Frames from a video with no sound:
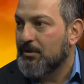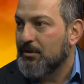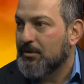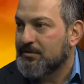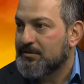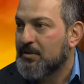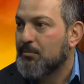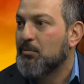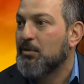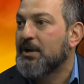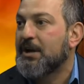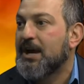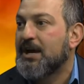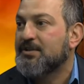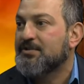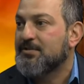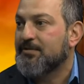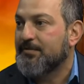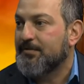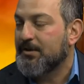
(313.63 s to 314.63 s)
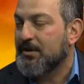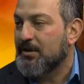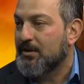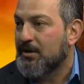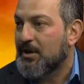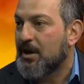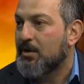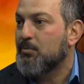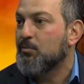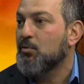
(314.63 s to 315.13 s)
Someone has to figure
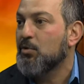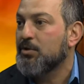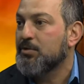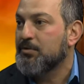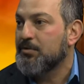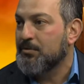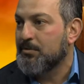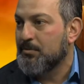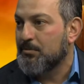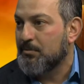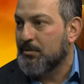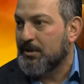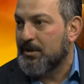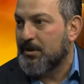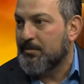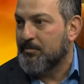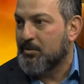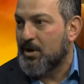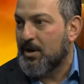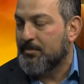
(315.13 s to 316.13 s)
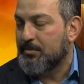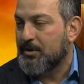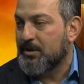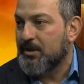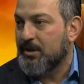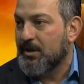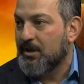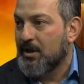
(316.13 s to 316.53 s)
out what to do with that property